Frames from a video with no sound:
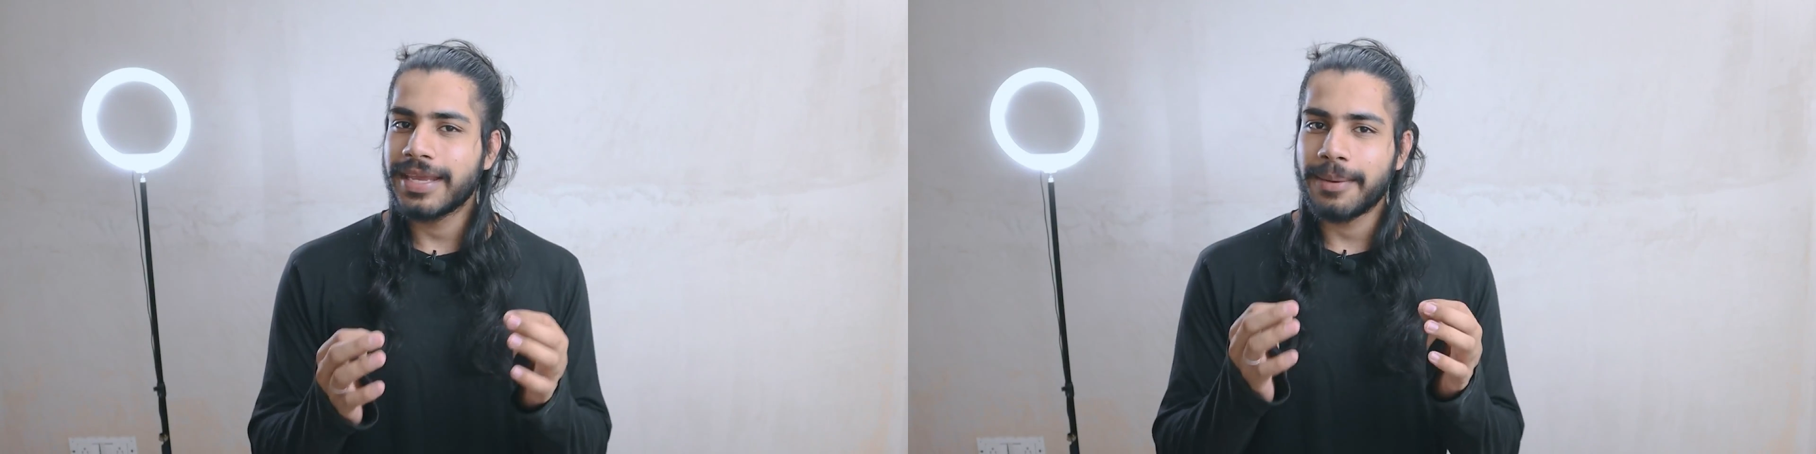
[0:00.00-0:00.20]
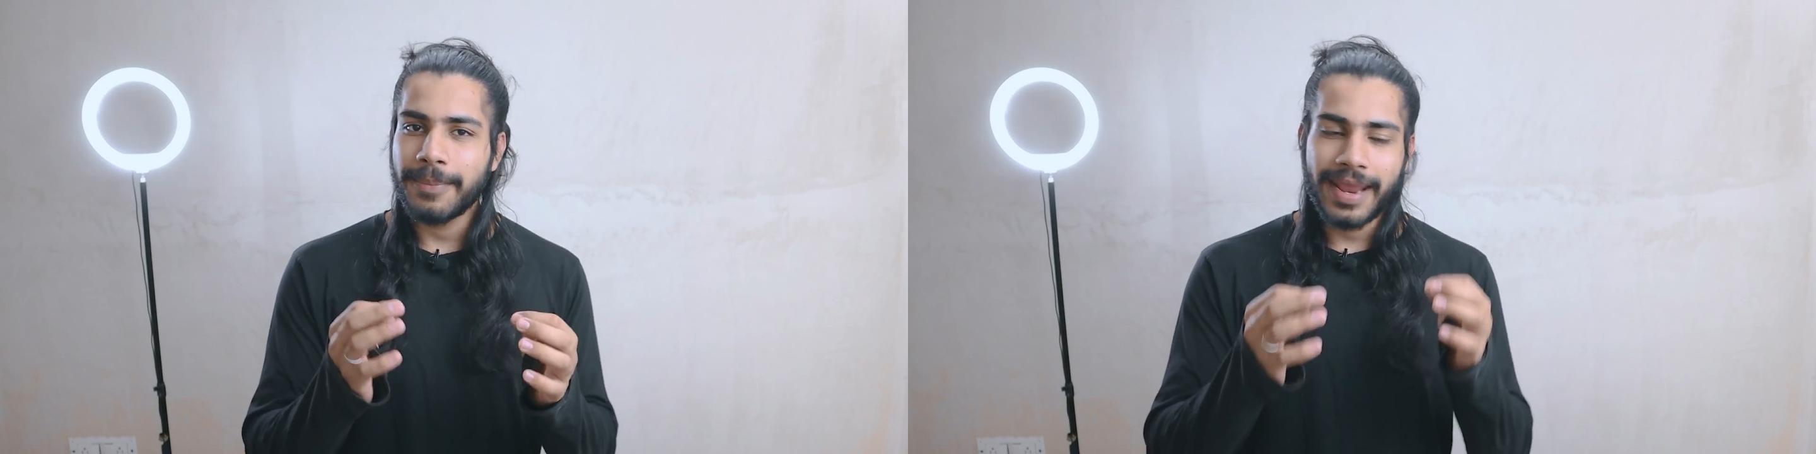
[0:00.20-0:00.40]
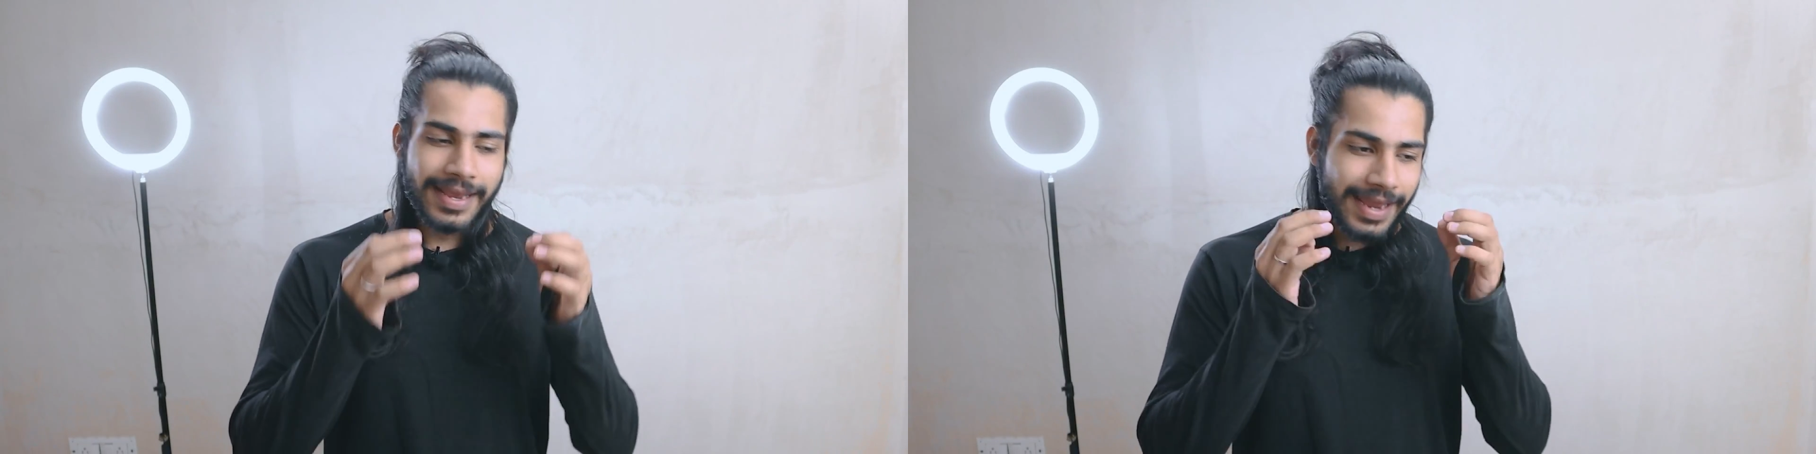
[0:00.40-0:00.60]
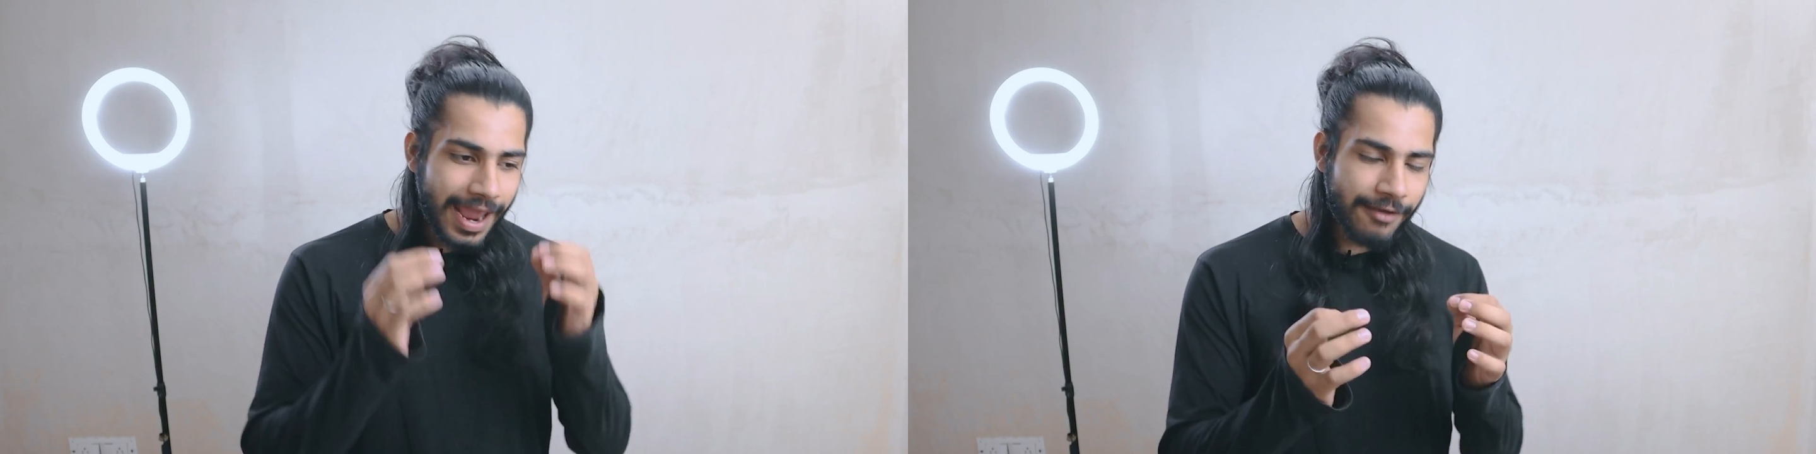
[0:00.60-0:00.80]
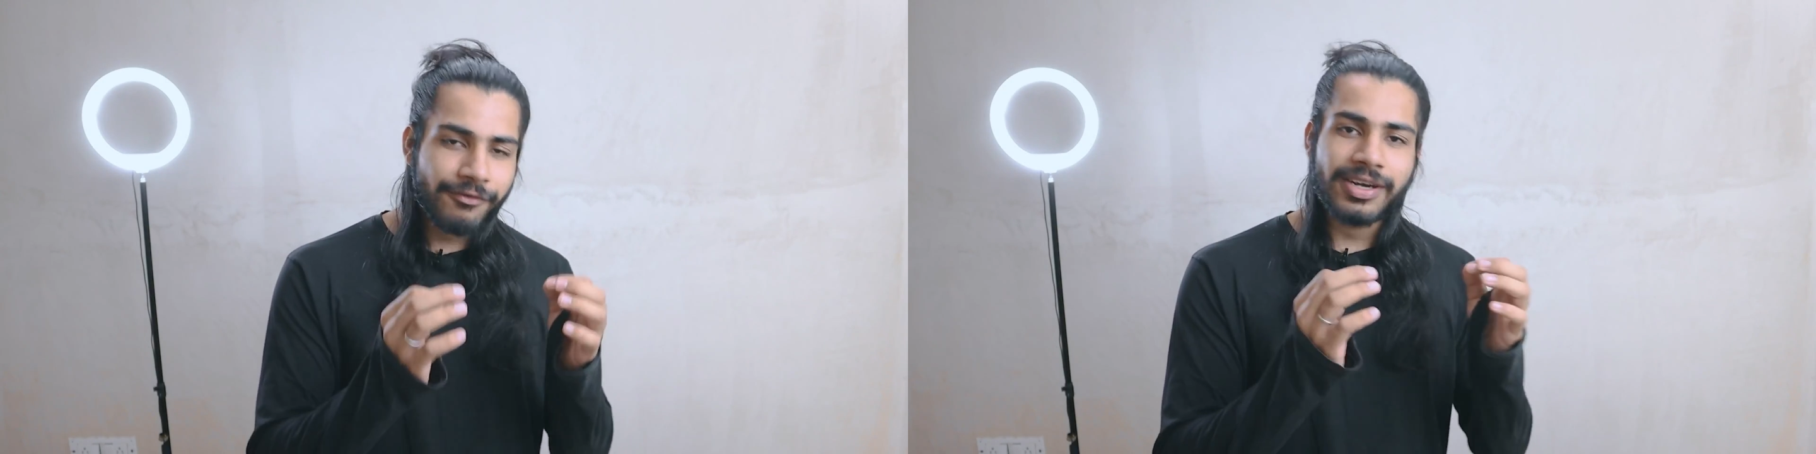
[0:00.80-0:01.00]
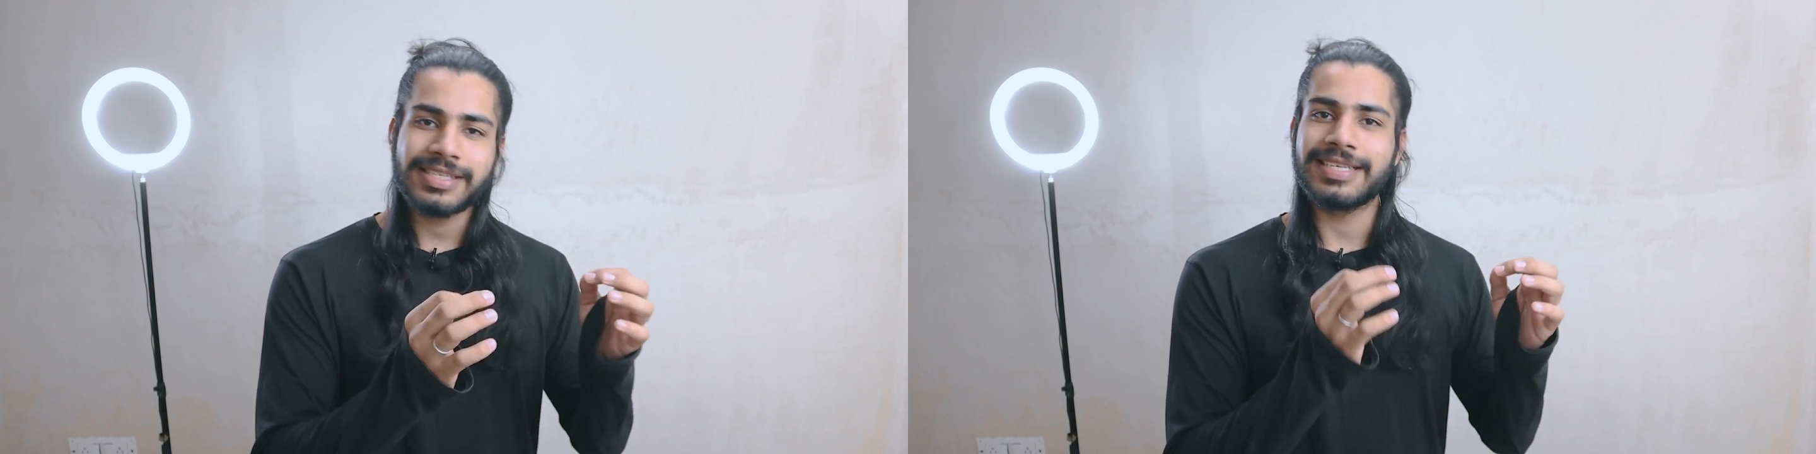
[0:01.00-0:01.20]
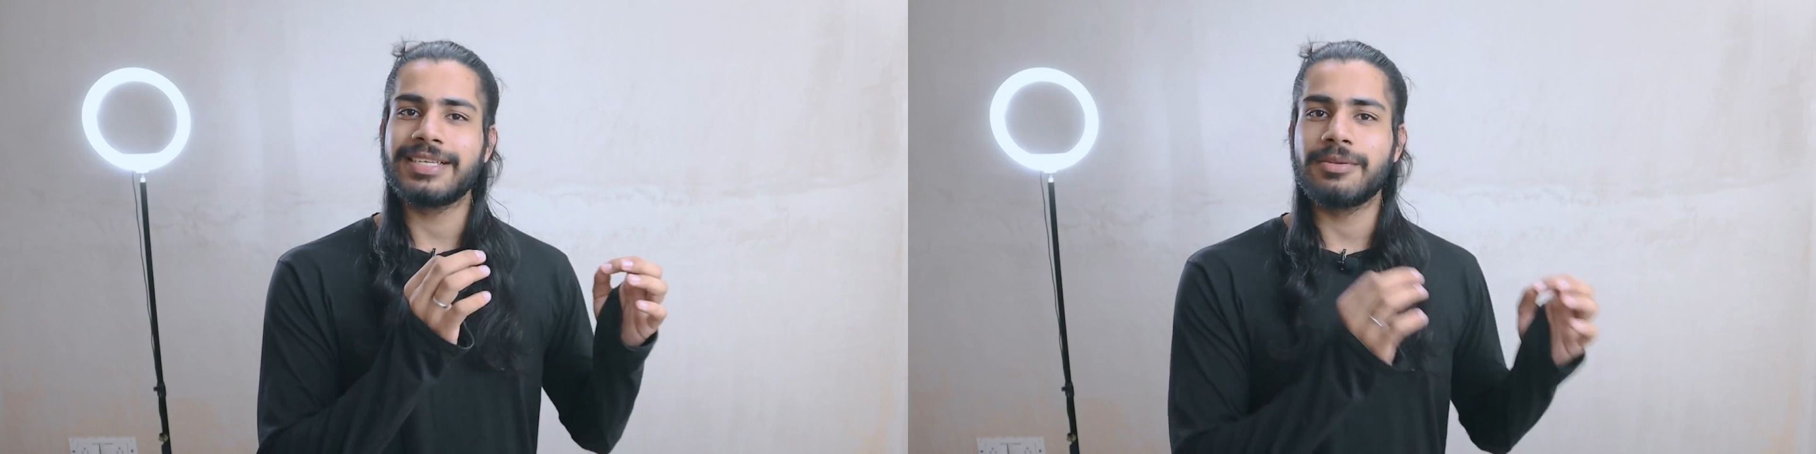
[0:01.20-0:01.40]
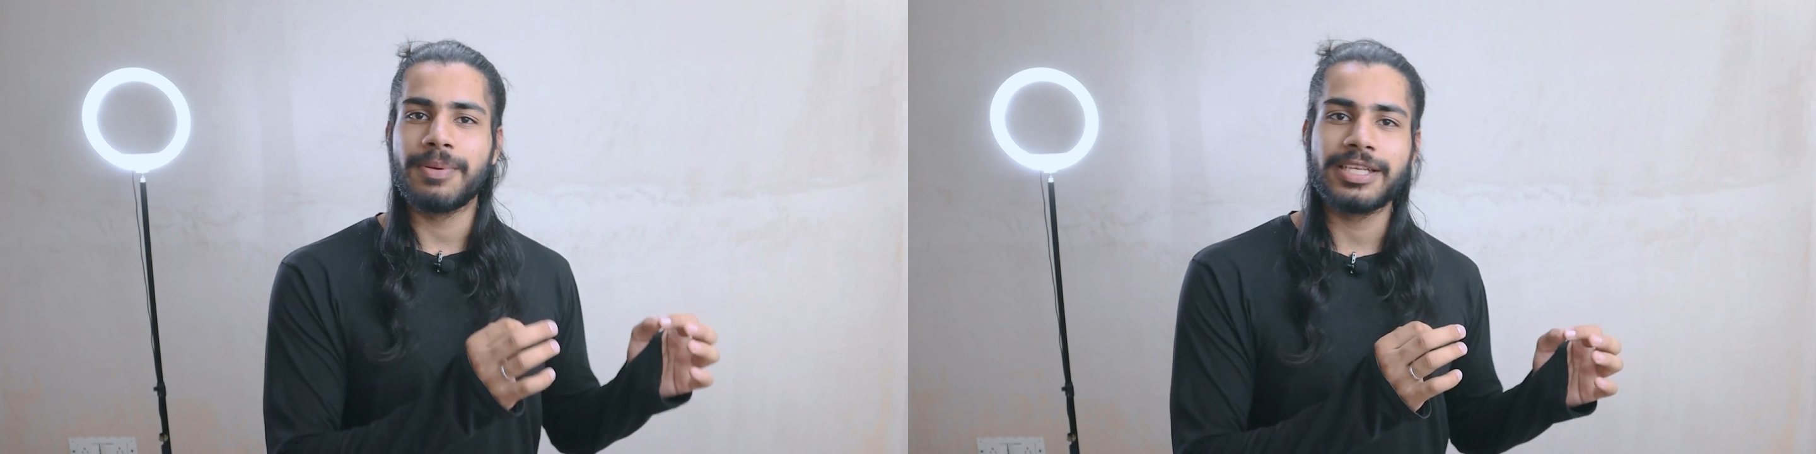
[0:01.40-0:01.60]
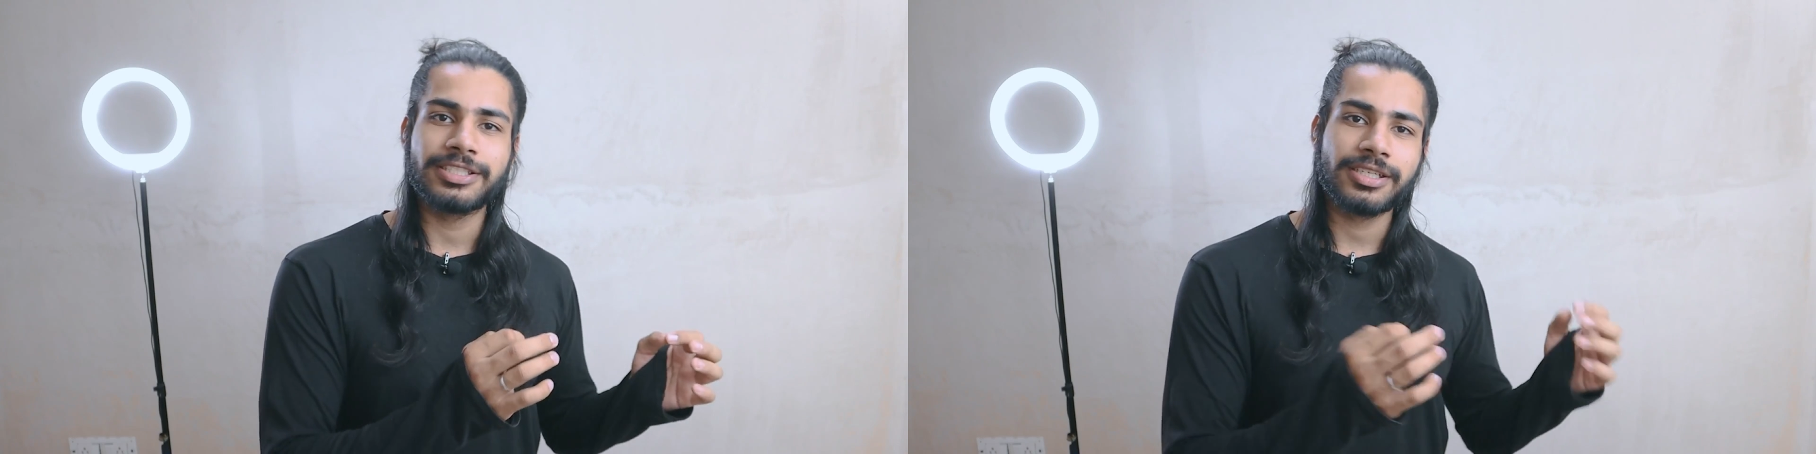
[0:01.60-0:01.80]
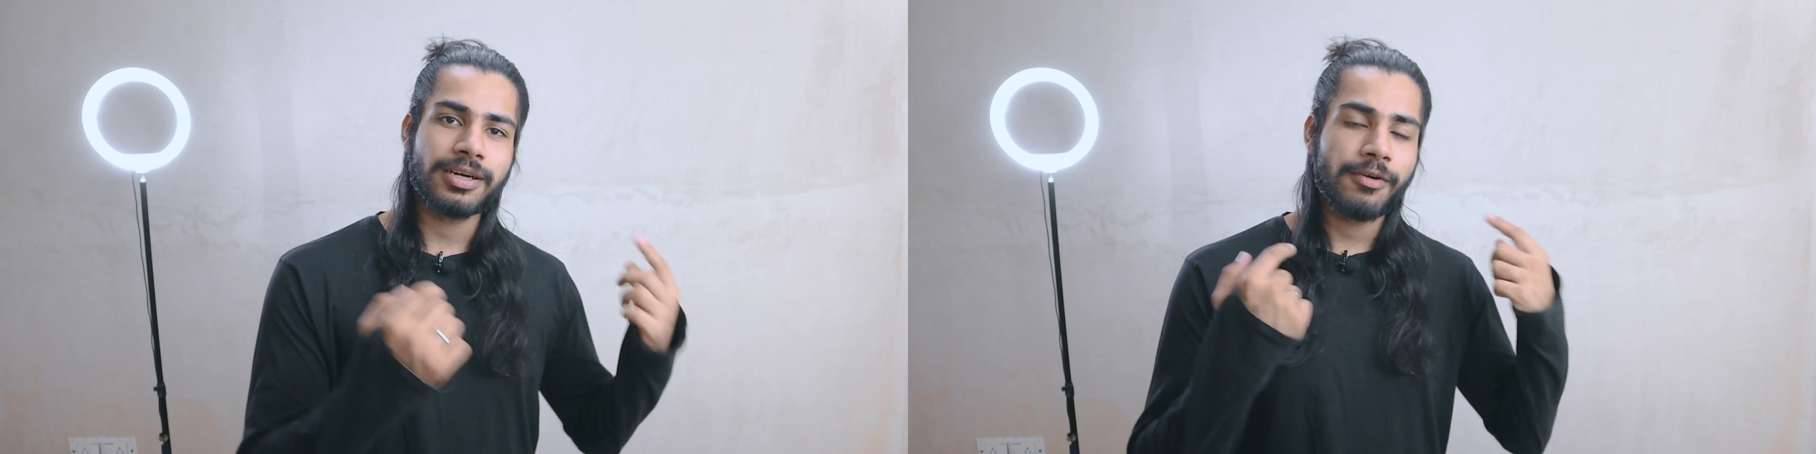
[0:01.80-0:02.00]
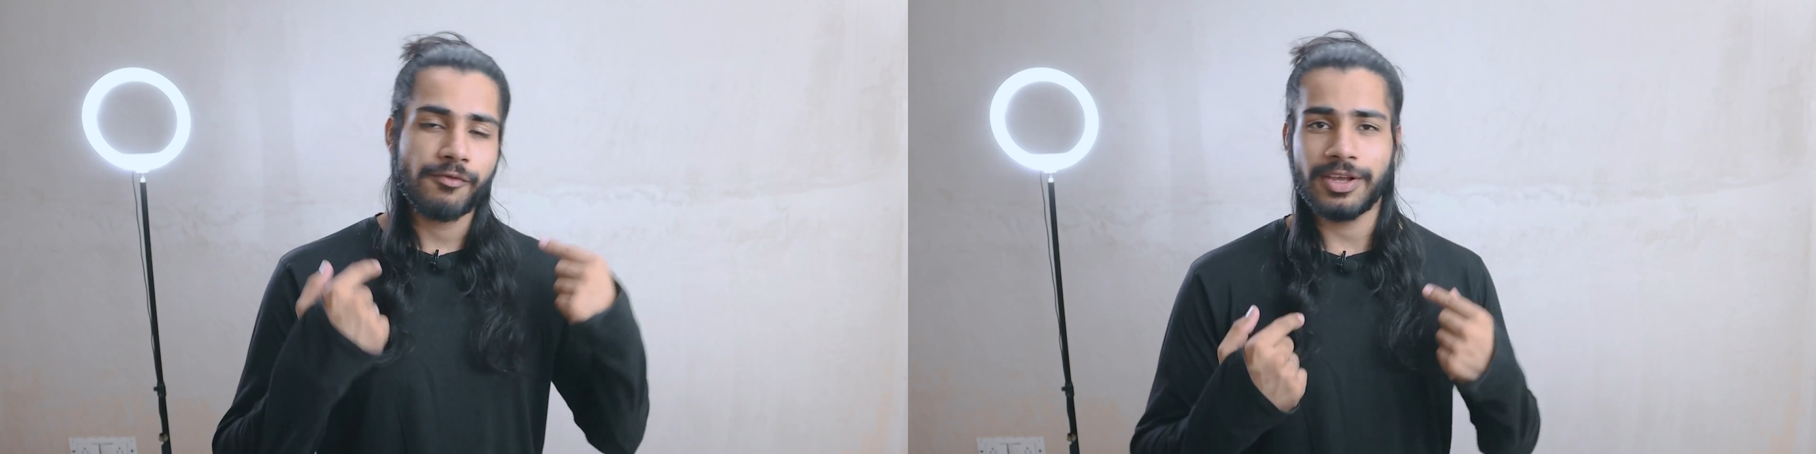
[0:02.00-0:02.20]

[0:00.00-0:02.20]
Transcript: can make every single picture